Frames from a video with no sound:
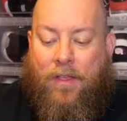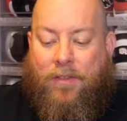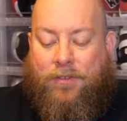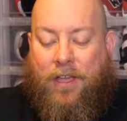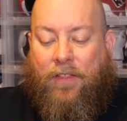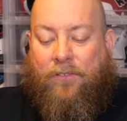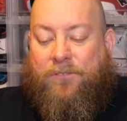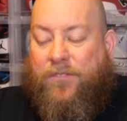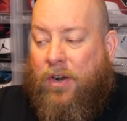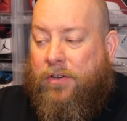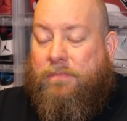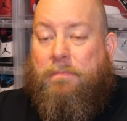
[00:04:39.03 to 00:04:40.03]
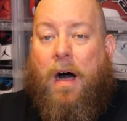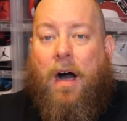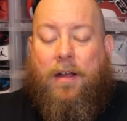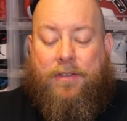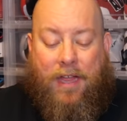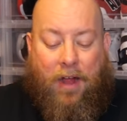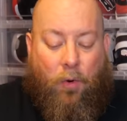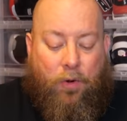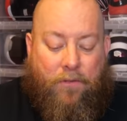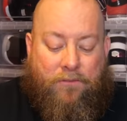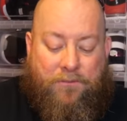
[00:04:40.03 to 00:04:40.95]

So the first box, I ordered